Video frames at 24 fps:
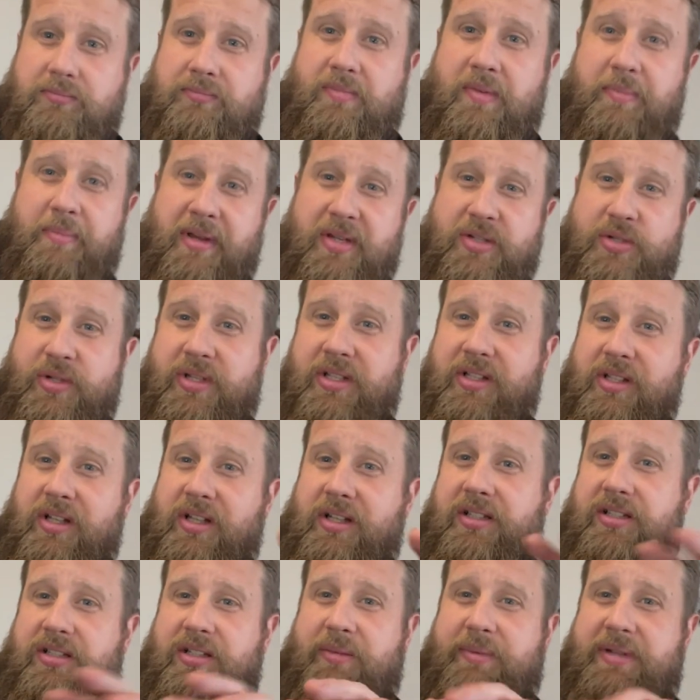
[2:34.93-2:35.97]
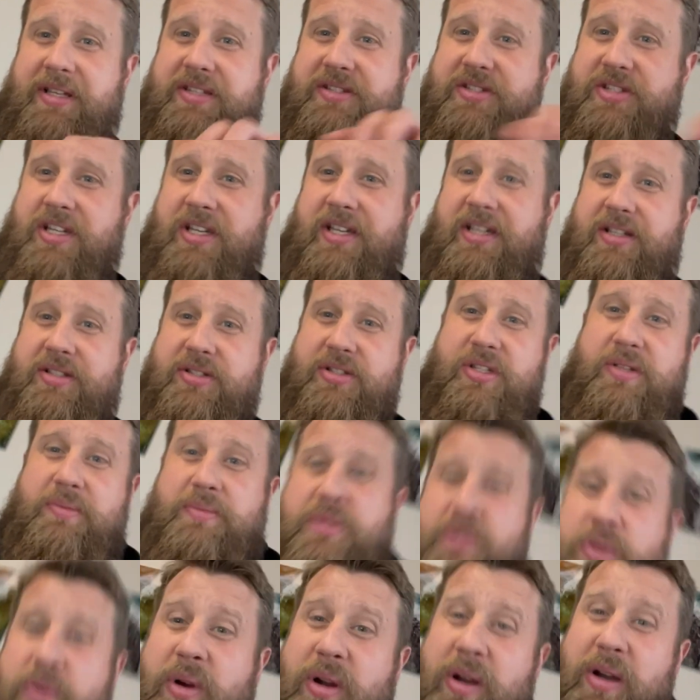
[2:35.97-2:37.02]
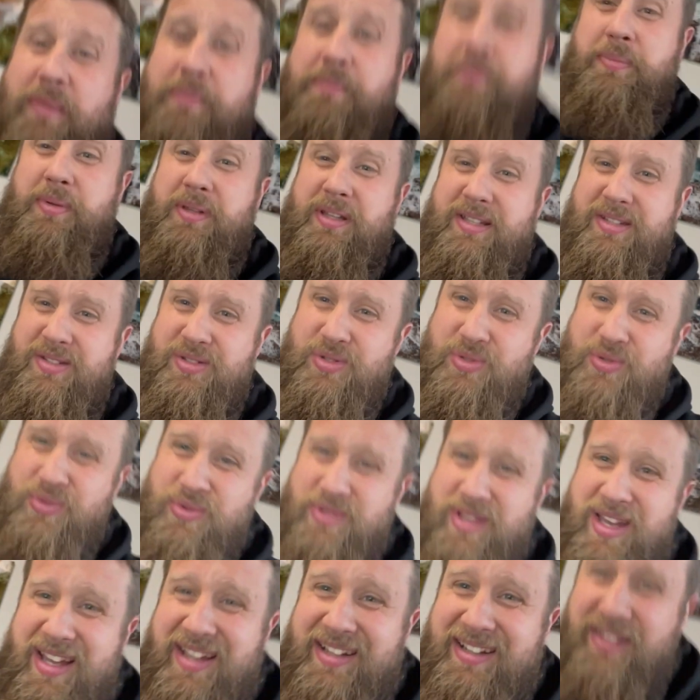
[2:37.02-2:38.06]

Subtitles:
Make sure you like, comment, share, subscribe. Please do that.